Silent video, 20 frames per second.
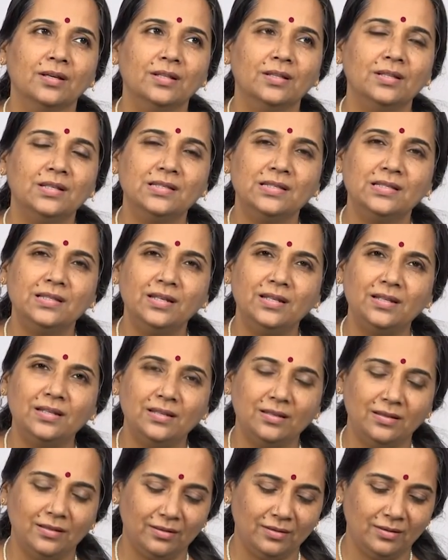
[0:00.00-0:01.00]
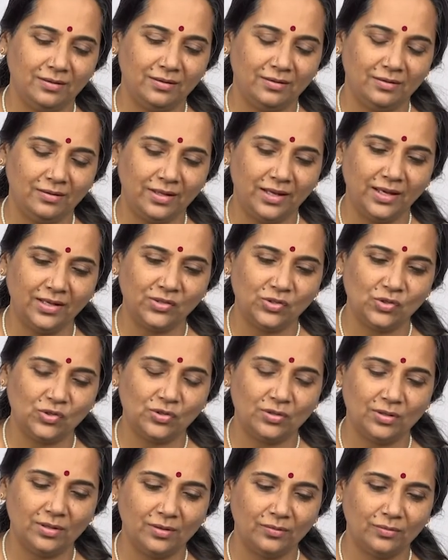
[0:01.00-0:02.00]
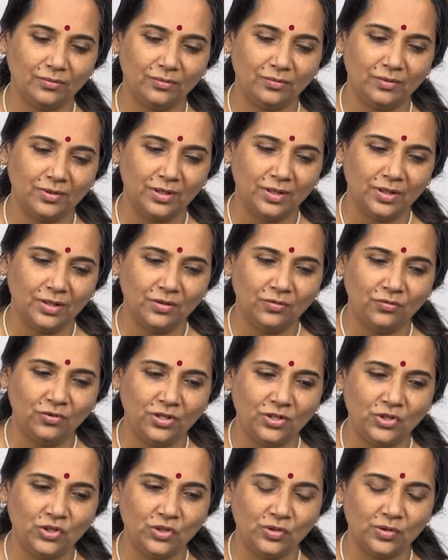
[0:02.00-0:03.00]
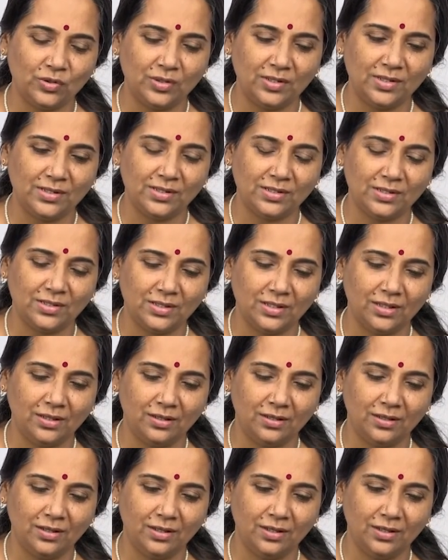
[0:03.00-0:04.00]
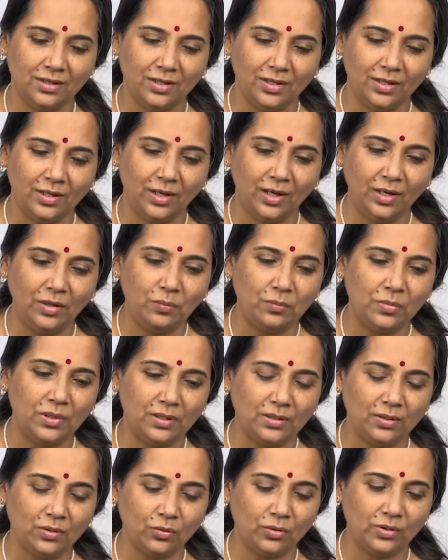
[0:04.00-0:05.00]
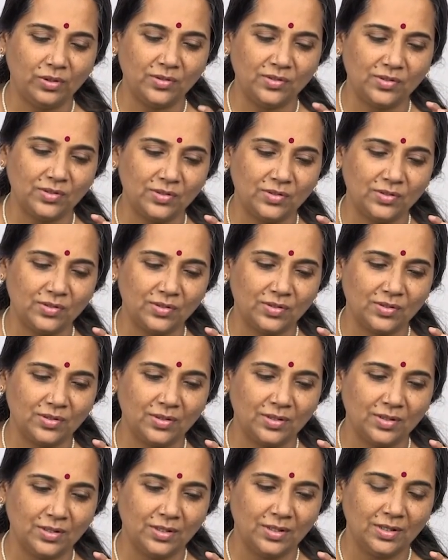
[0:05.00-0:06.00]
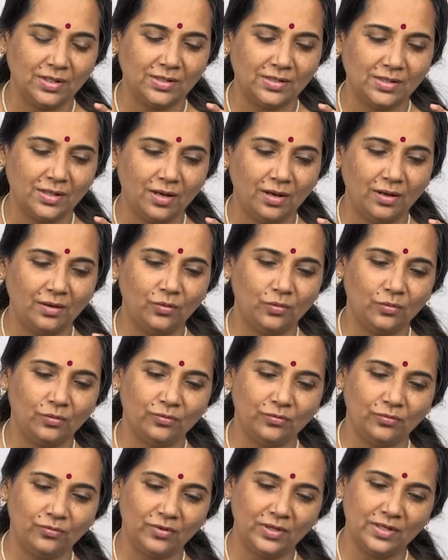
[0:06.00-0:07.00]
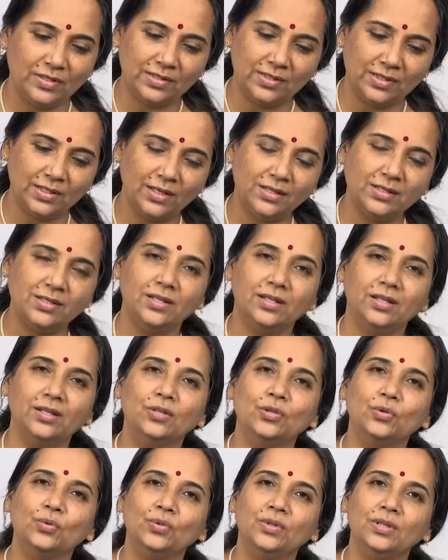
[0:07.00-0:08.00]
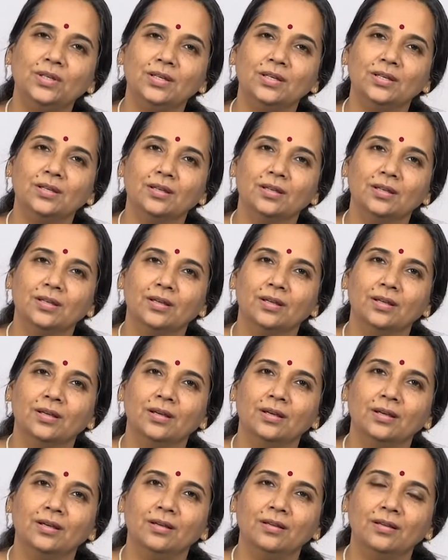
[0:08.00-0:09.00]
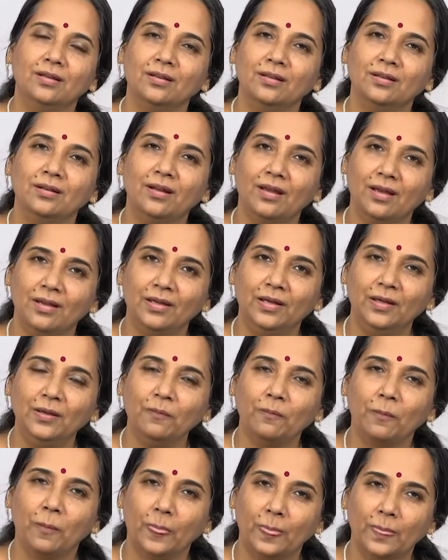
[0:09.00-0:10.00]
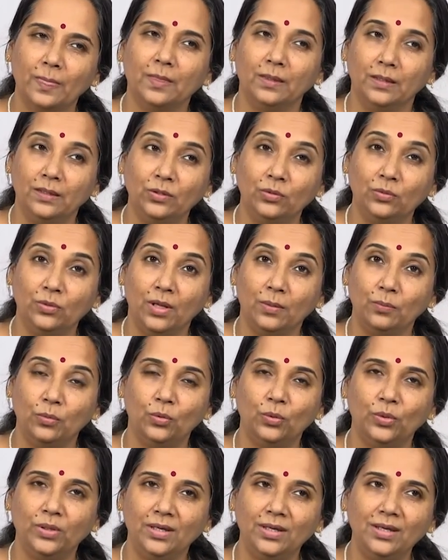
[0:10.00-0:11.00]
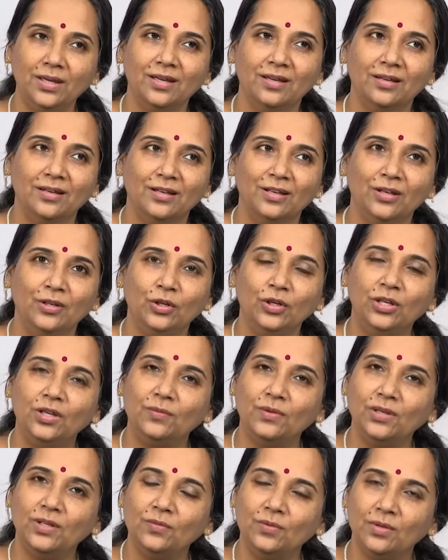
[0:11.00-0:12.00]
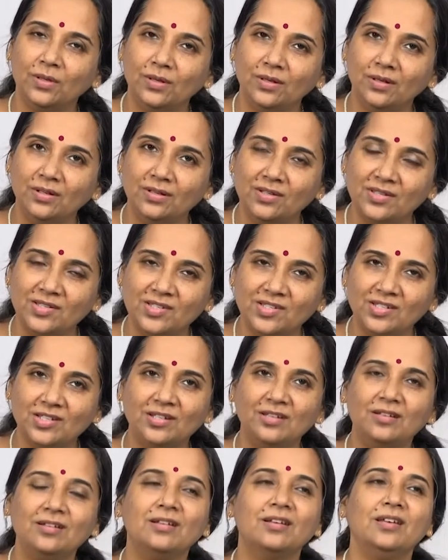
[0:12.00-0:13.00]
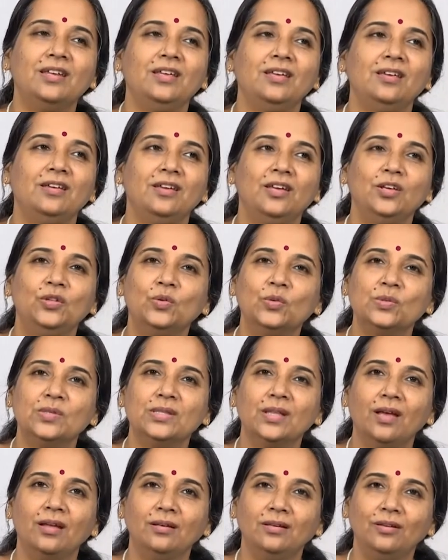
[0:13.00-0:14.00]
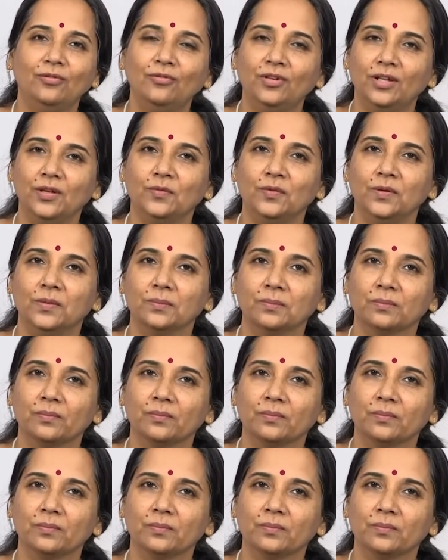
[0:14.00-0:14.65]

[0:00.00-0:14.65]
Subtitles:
this little extra feature is inbuilt, or is kind of inserted into the raga, into Abhogi, to give it a very distinctly Hindustani flavor.